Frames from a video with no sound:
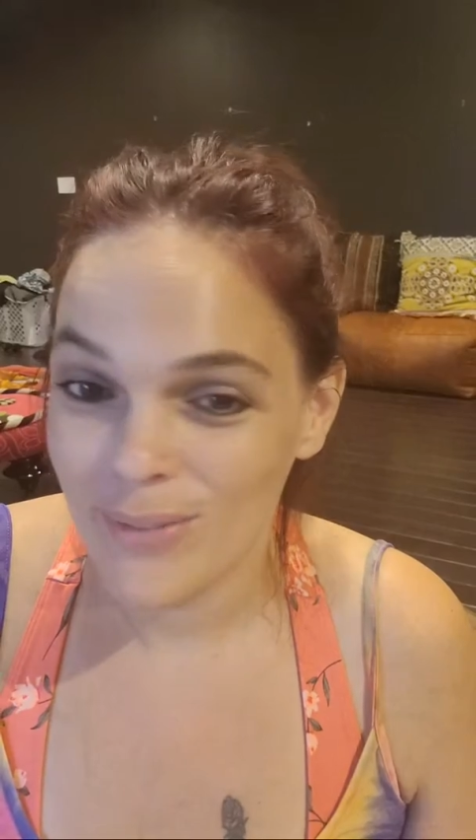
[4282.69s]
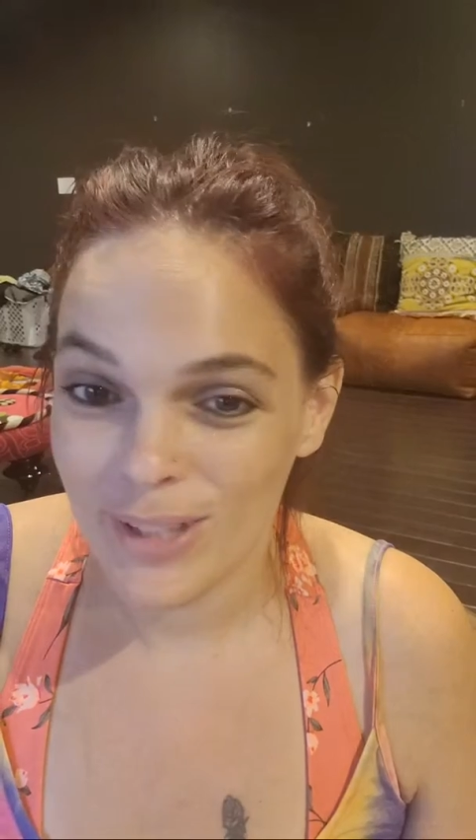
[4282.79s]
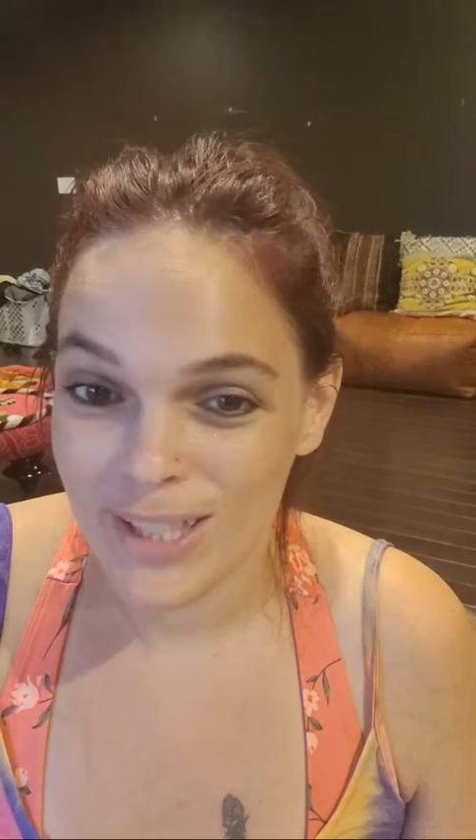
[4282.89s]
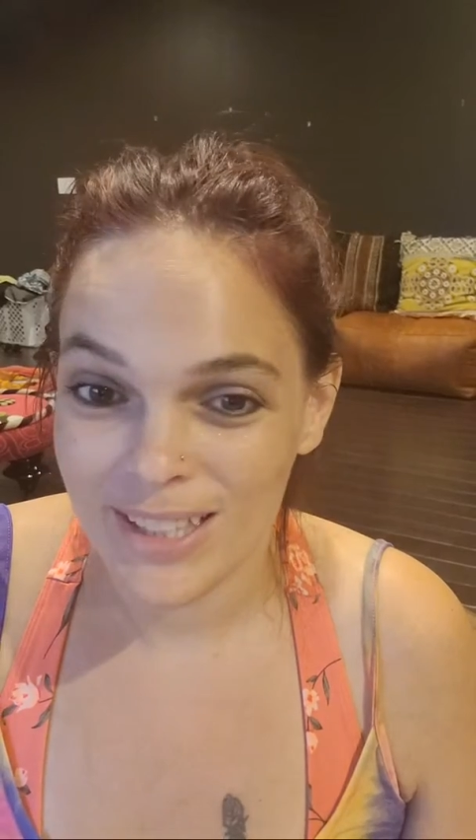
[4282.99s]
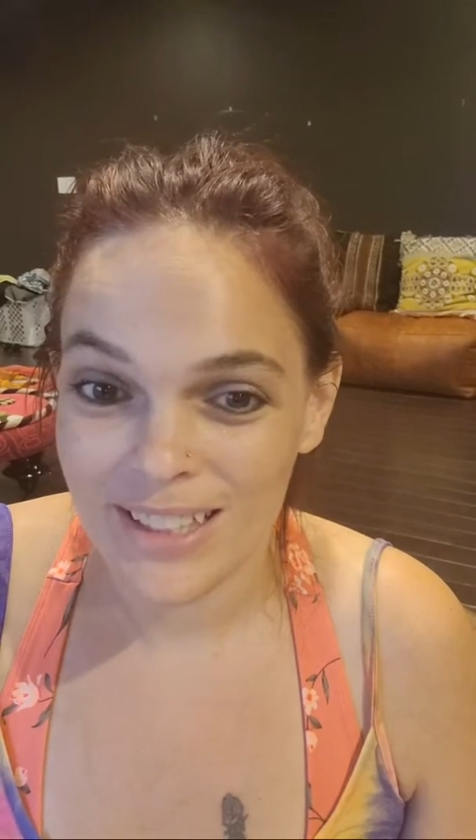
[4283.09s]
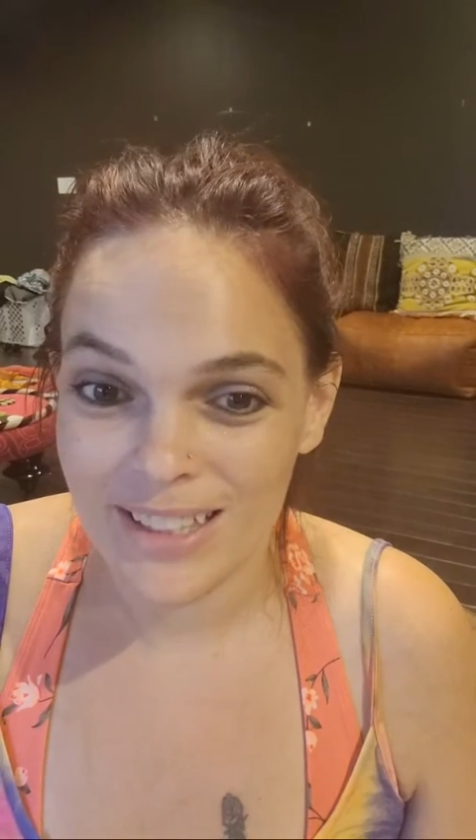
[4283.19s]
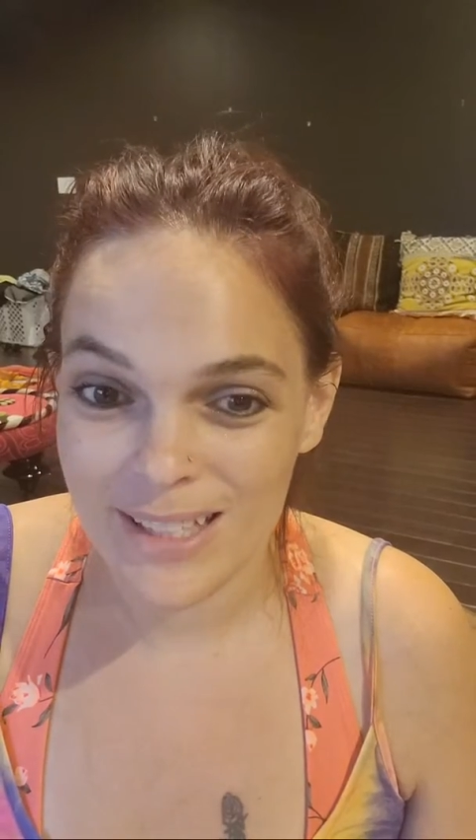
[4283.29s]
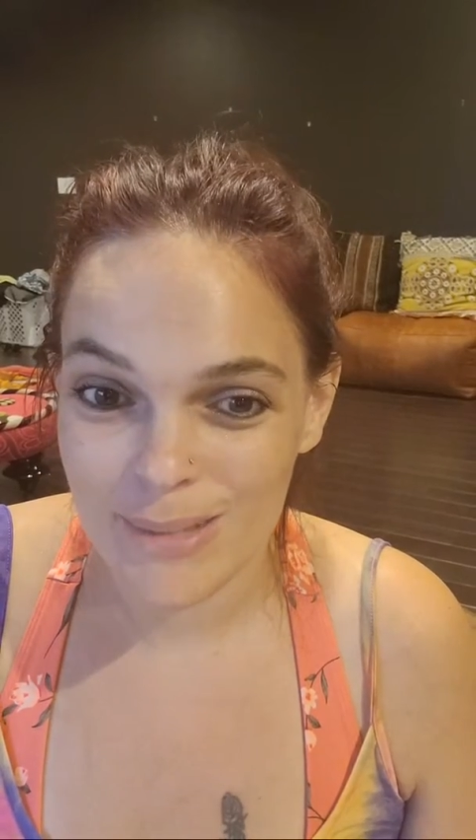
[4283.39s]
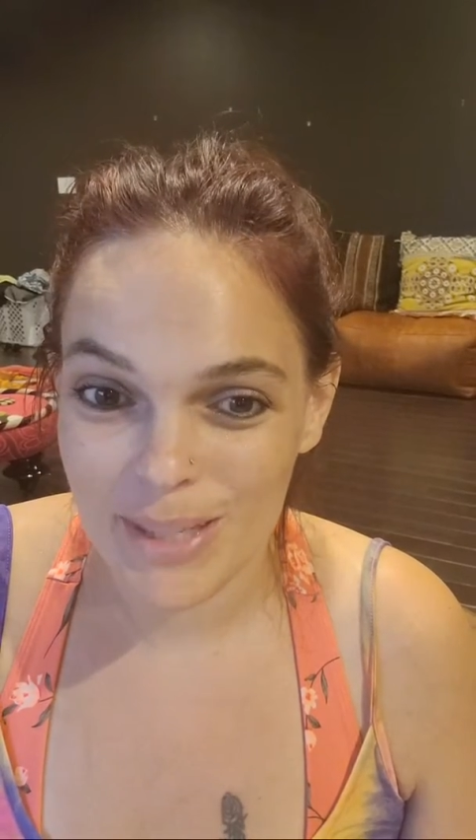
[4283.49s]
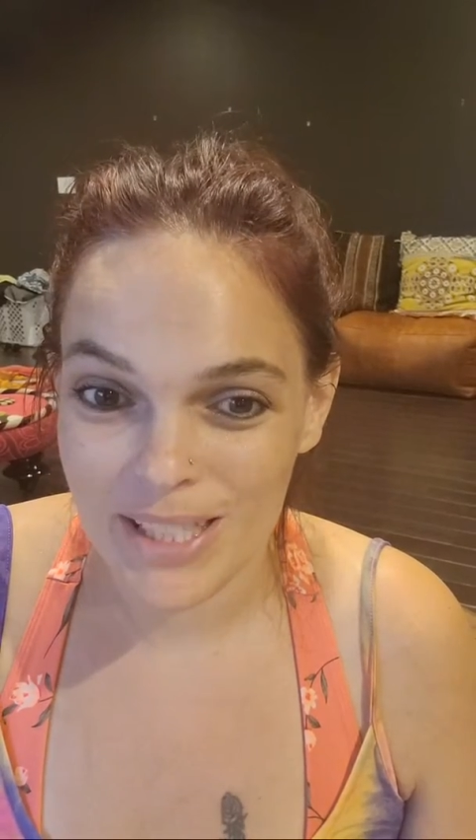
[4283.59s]
feel like a lot of
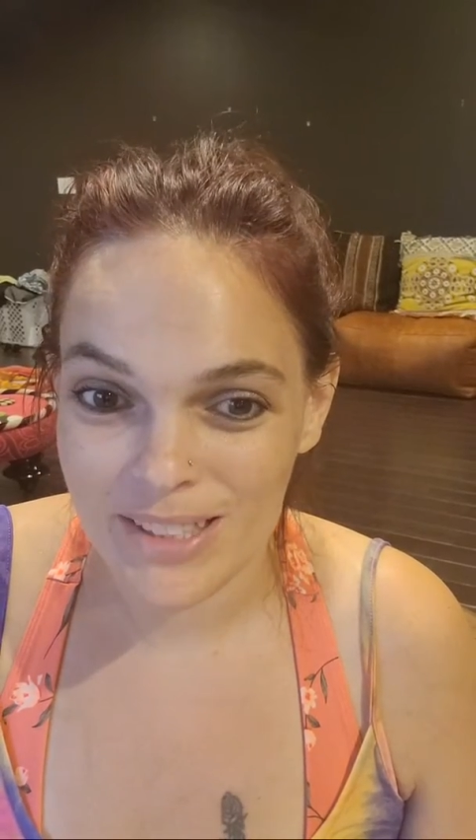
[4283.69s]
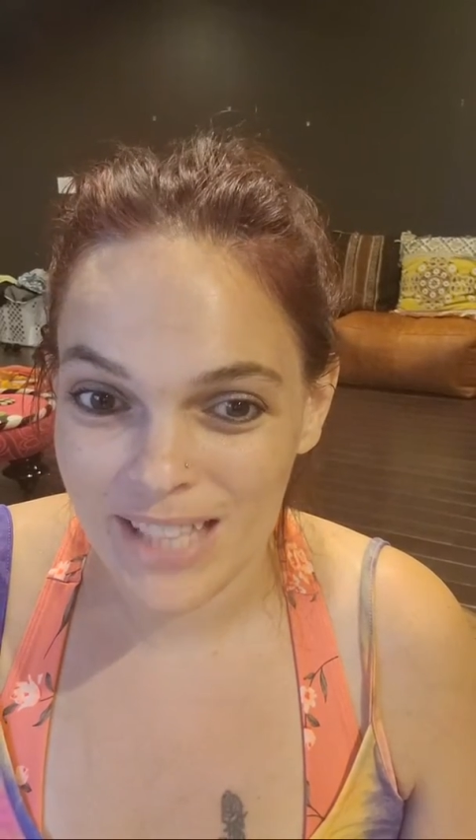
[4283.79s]
these masculines,